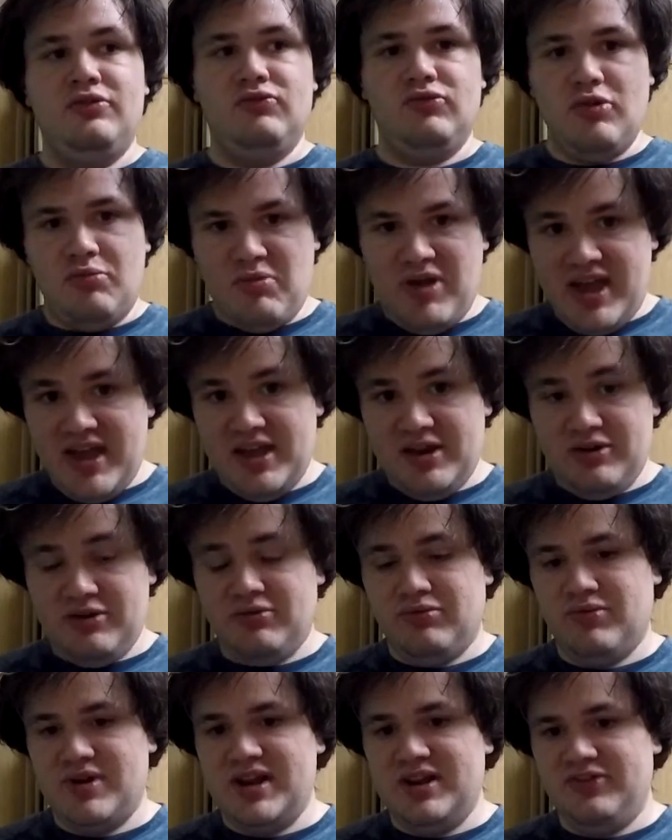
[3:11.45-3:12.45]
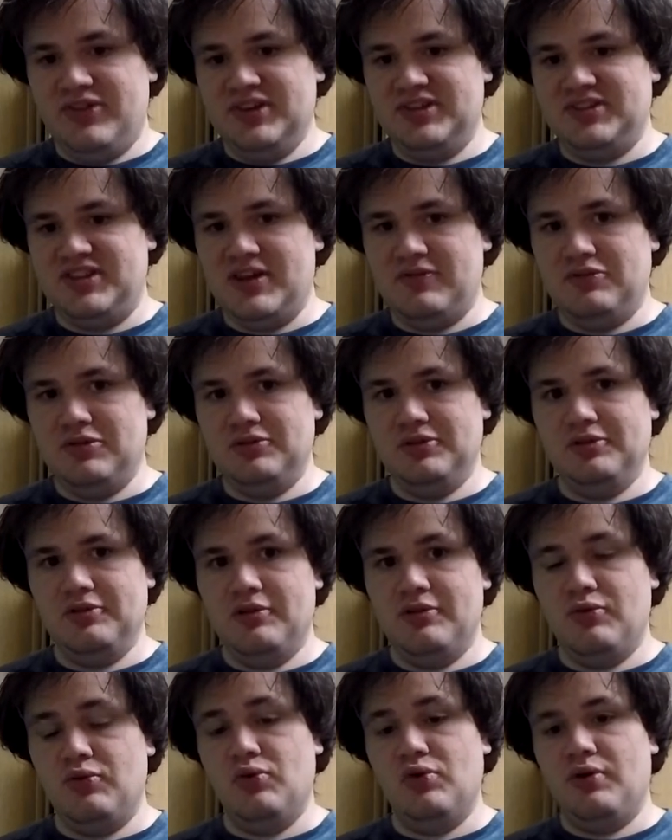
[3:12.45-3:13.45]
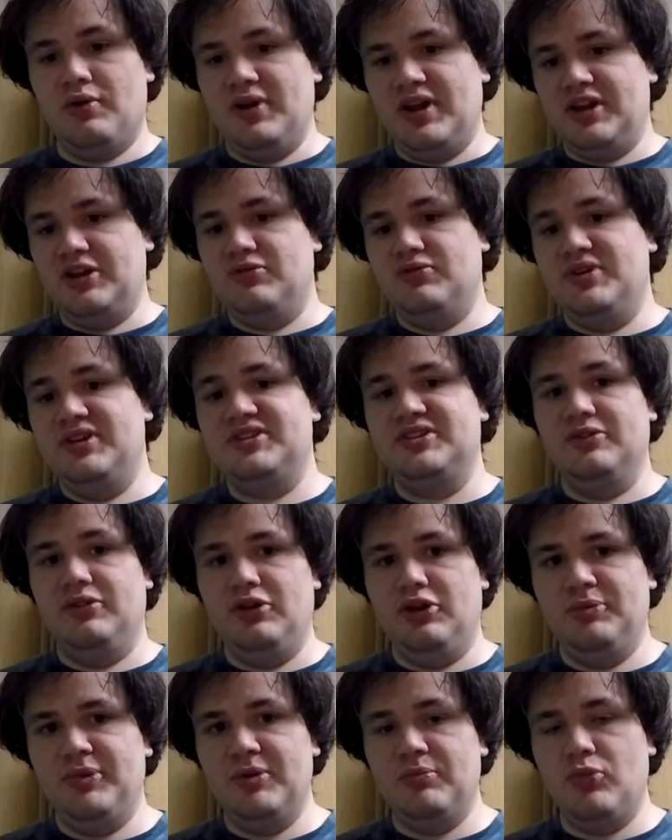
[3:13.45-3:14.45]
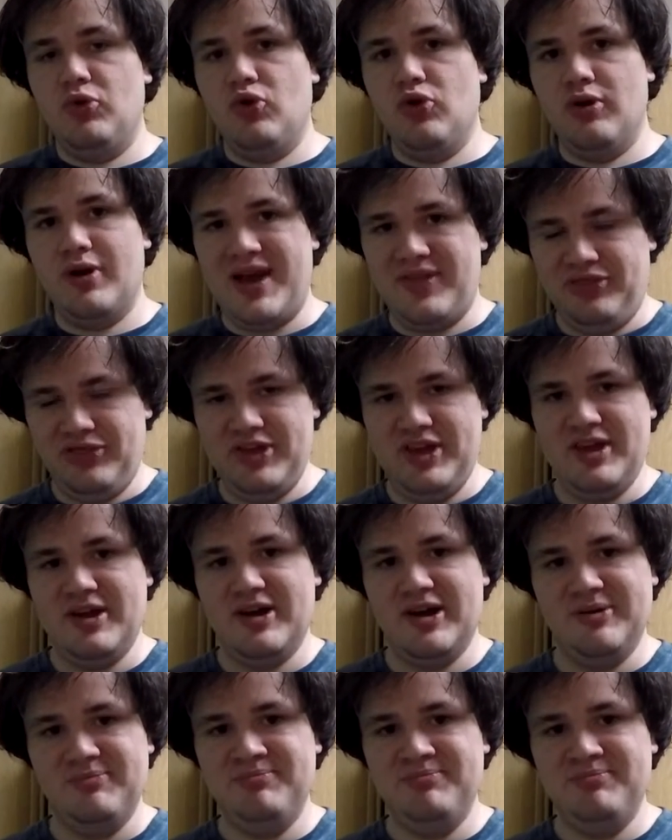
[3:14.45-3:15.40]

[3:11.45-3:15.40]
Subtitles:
remain right at this level or increase a little bit more at the